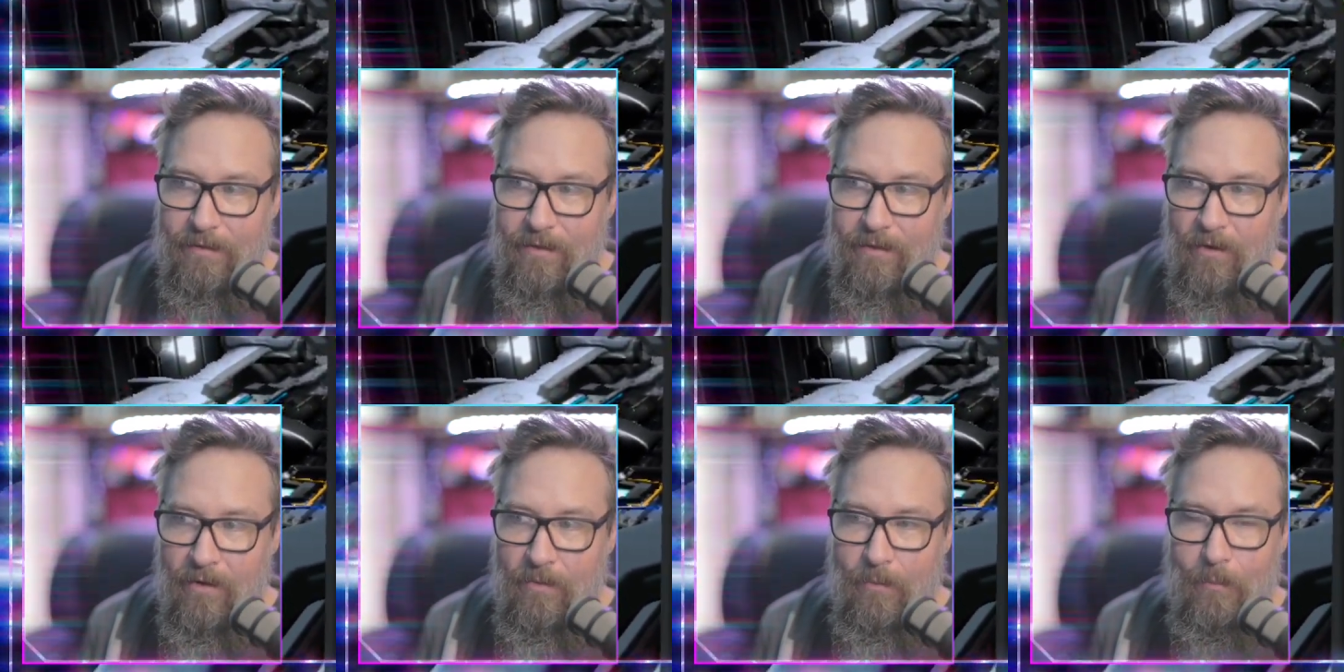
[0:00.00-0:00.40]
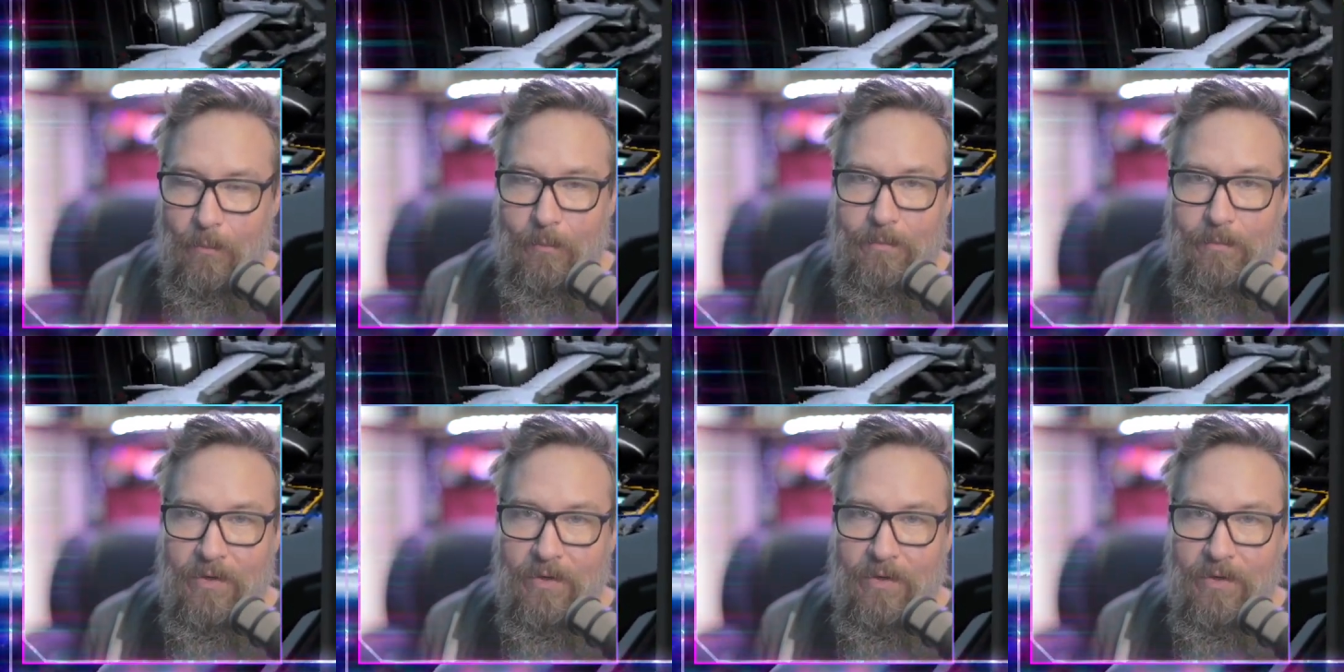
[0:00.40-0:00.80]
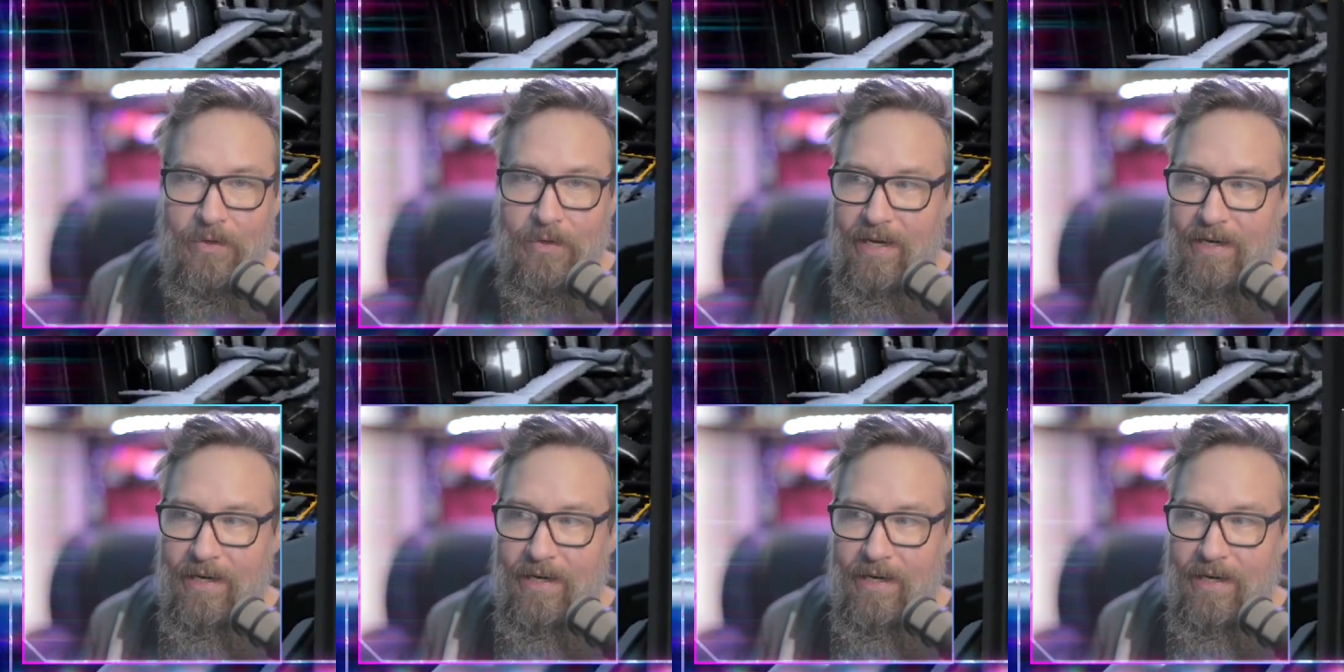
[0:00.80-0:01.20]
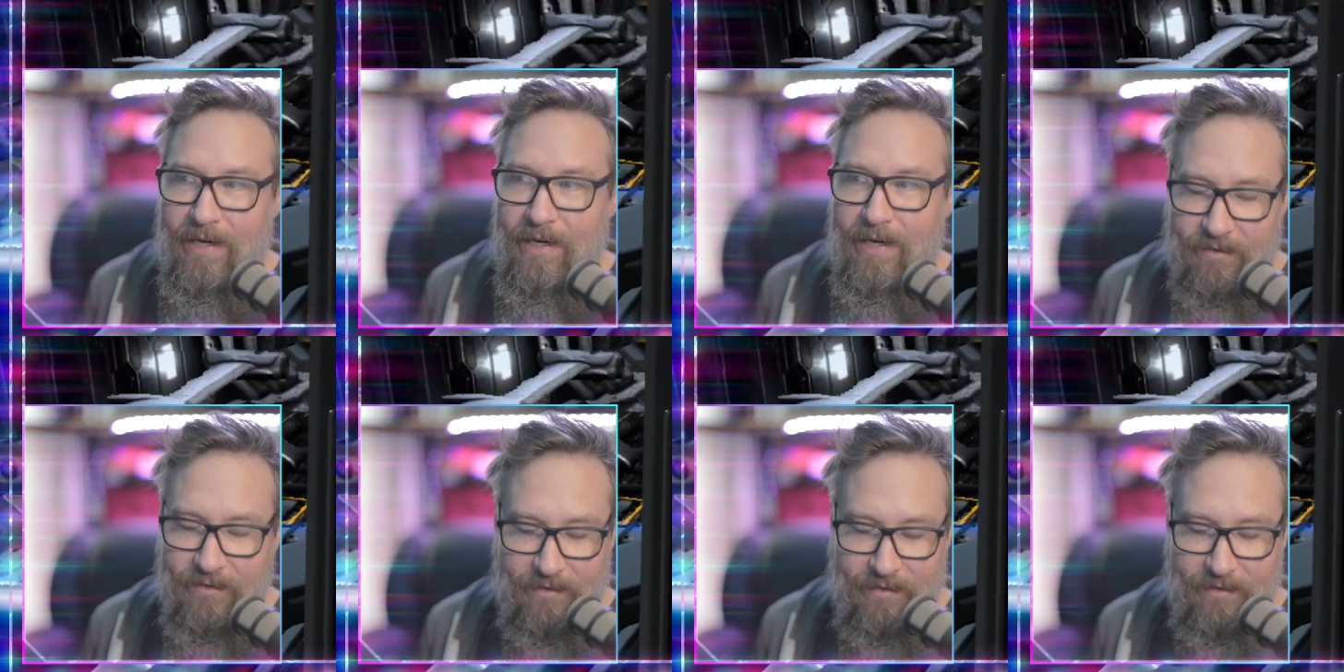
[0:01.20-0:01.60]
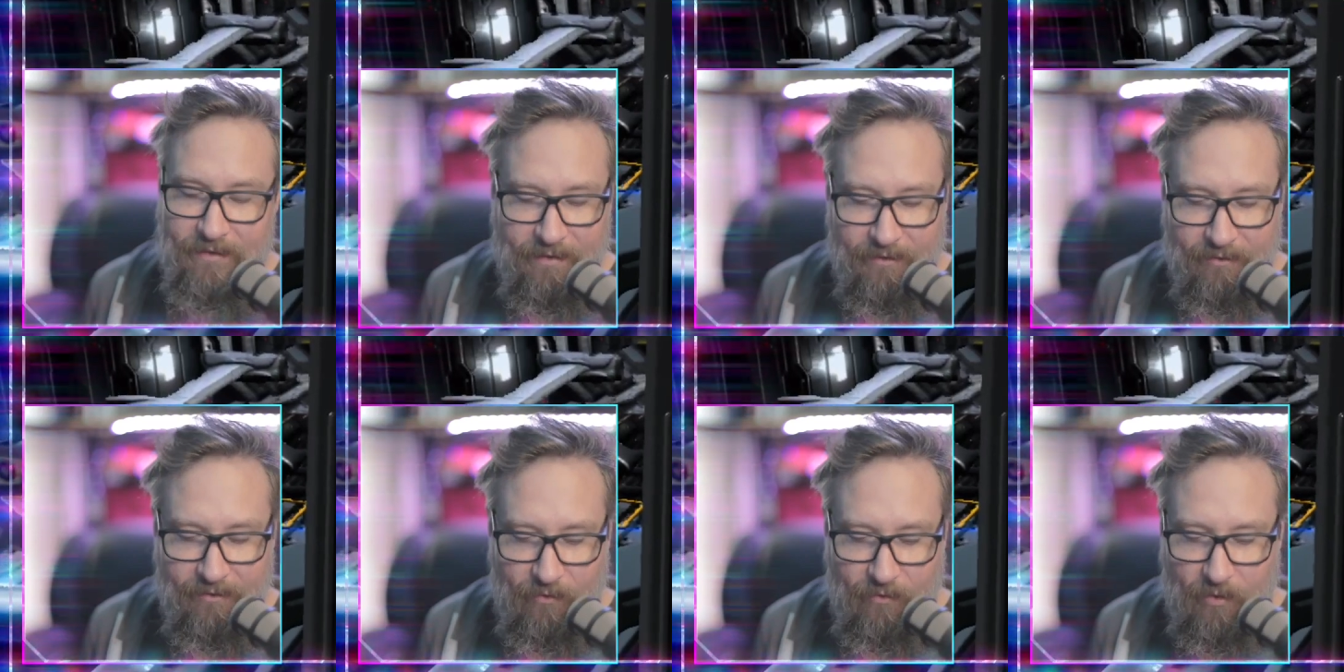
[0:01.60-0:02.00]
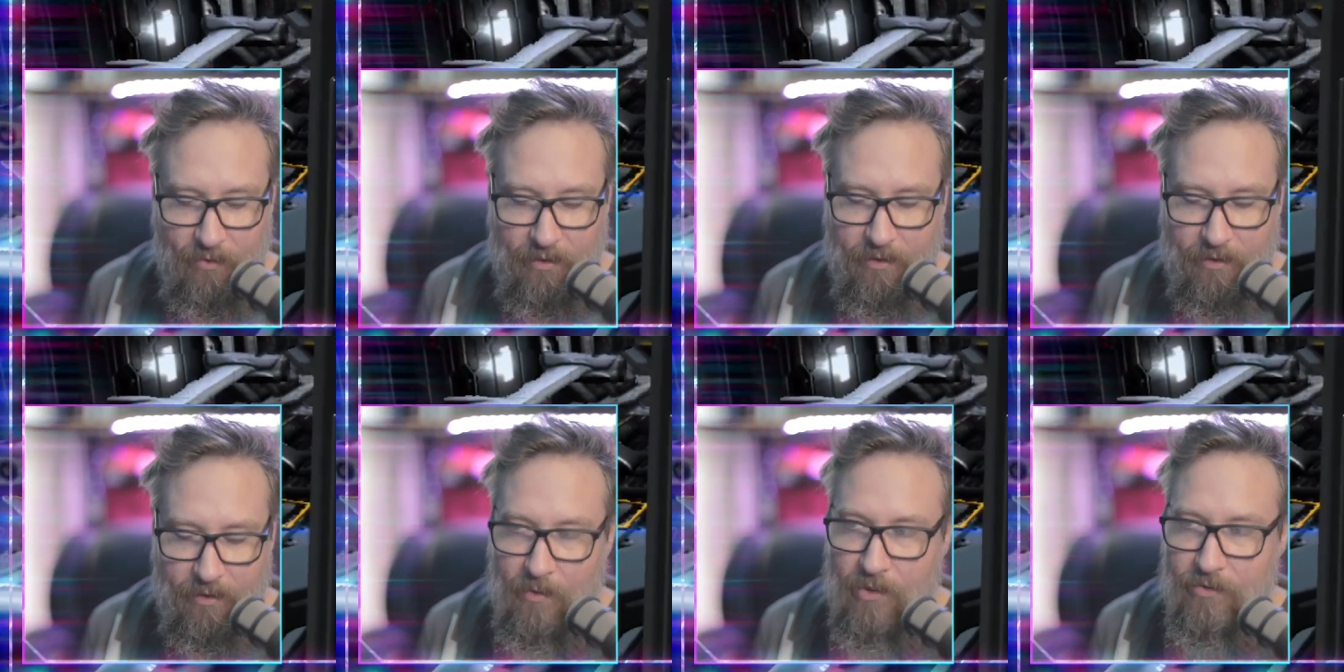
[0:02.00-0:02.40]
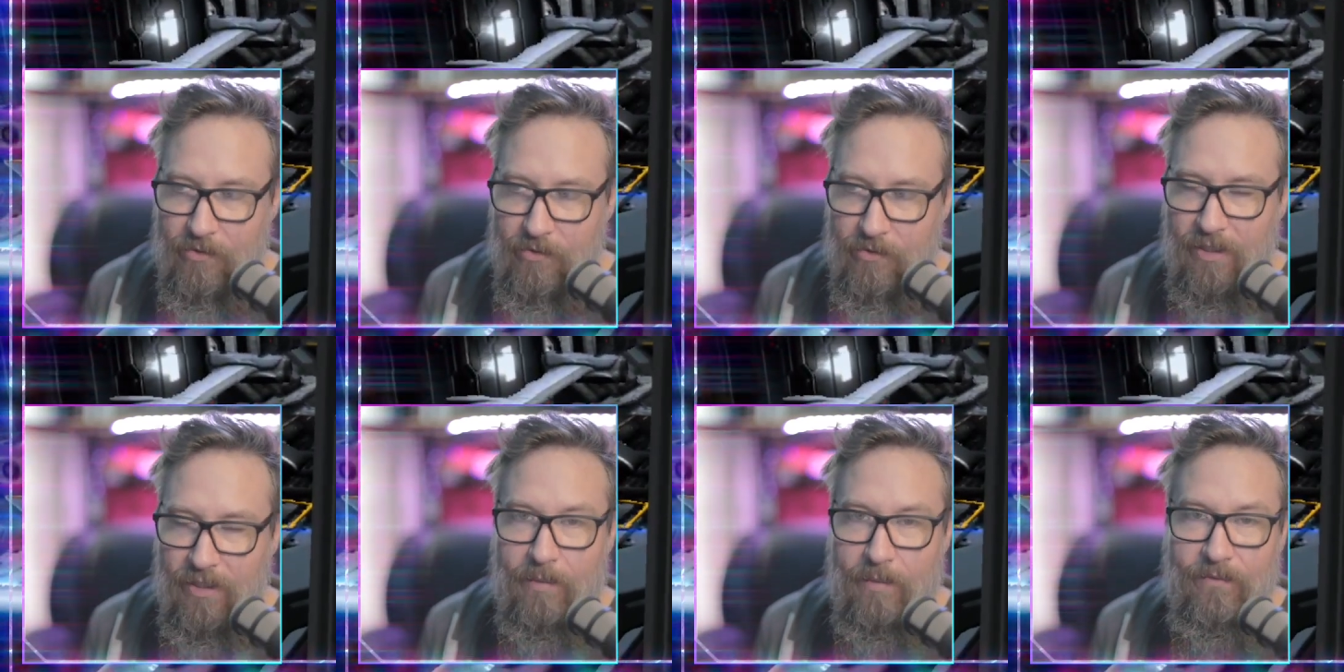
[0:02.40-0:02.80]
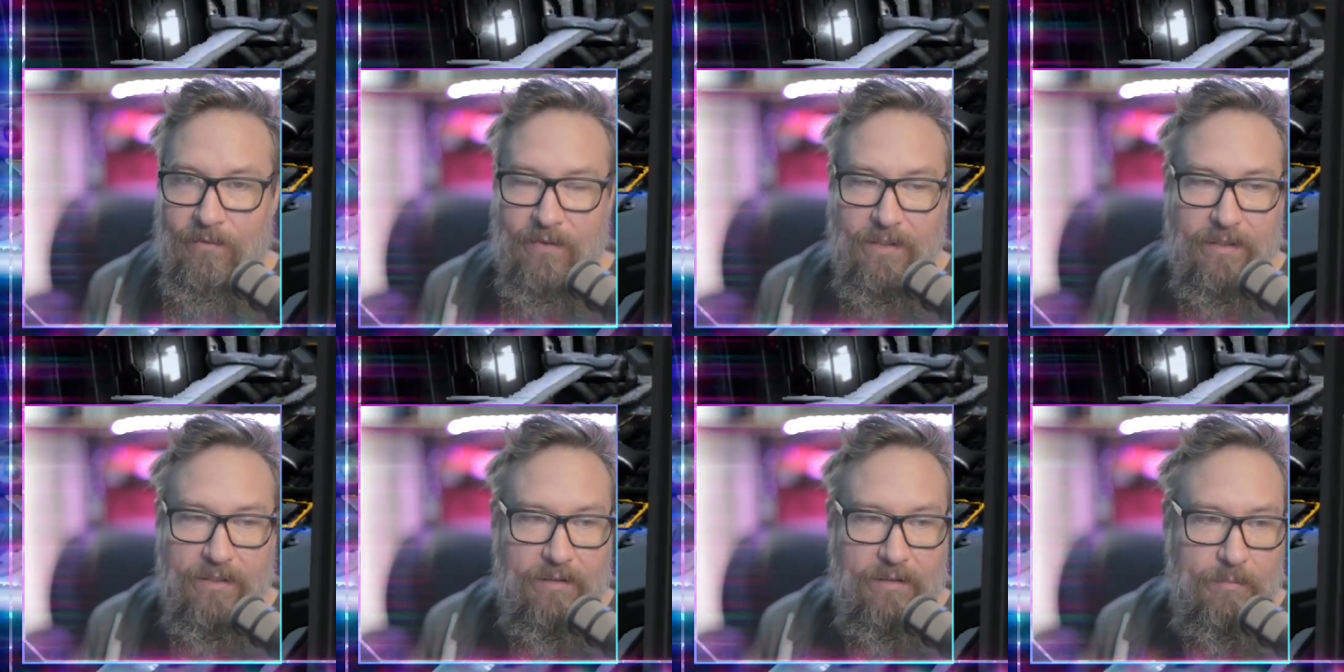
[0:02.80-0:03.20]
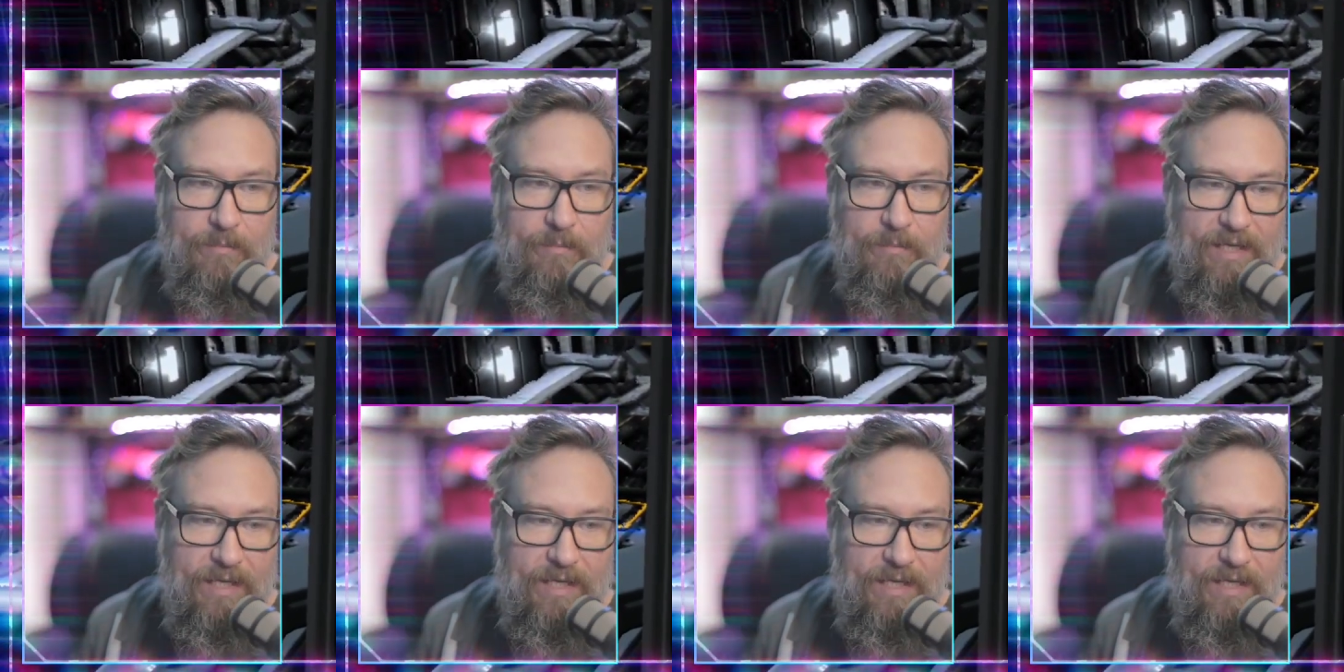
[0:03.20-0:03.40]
No rating for motion comfort